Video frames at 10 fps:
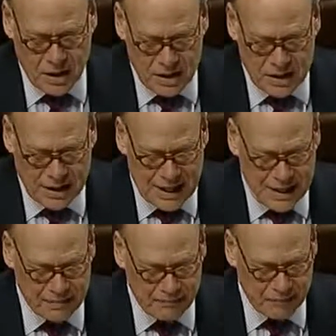You
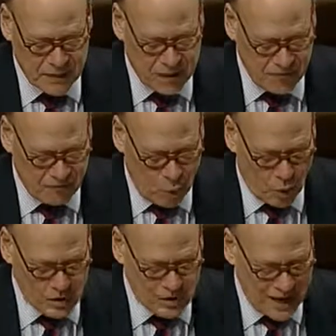can't
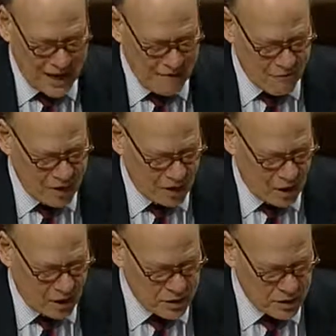enforce every
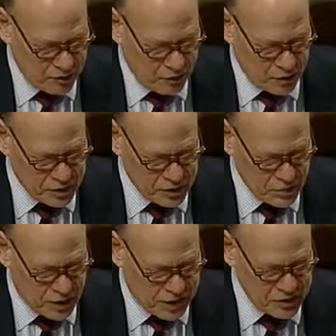law to the fullest, and
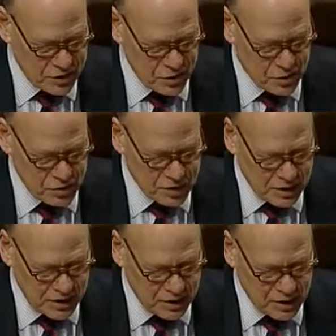prosecutors
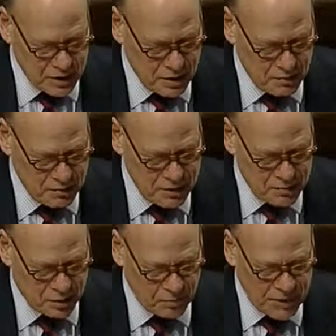and
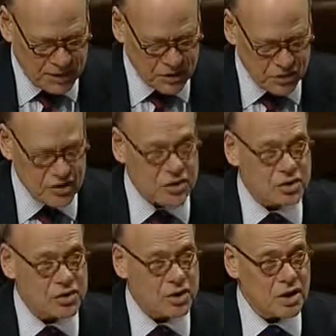people make
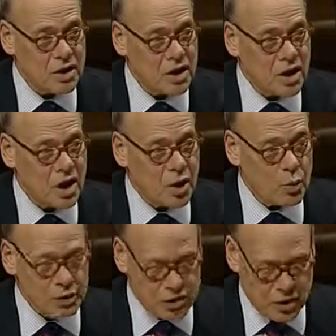decisions on
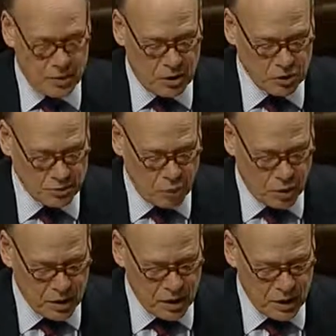which are the most important